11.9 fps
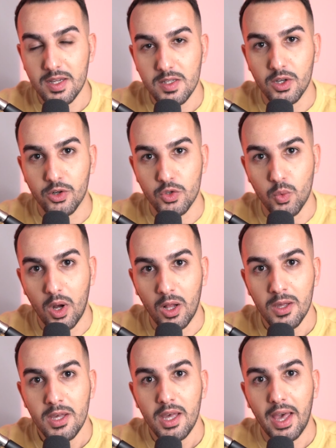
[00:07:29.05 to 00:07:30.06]
easier as
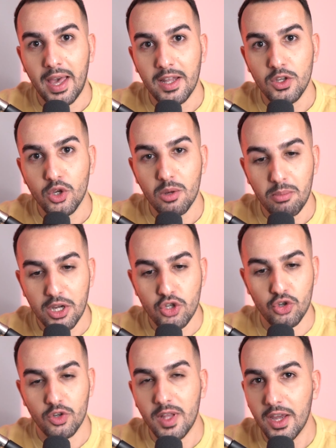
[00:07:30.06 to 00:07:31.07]
well and you can make
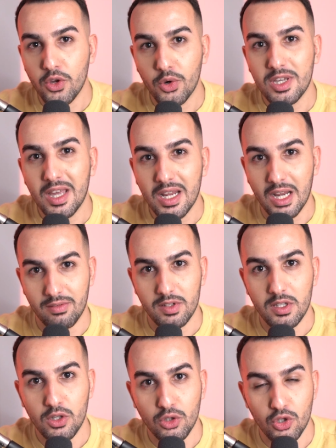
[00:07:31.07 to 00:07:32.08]
sure that you're getting
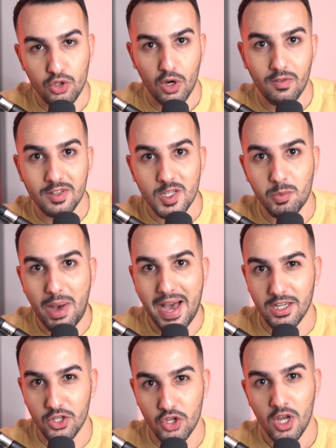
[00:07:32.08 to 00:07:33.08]
everything you deserve in this
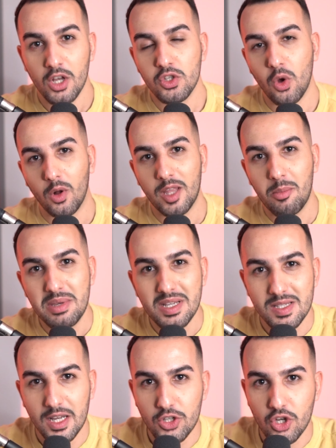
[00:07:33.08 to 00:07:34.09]
package so all that
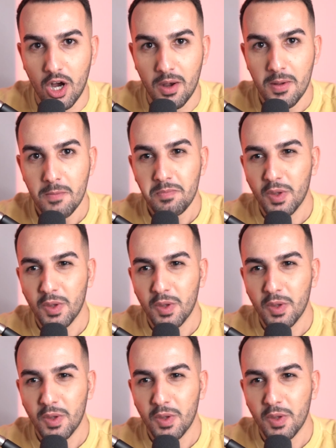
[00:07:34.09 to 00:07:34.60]
being said john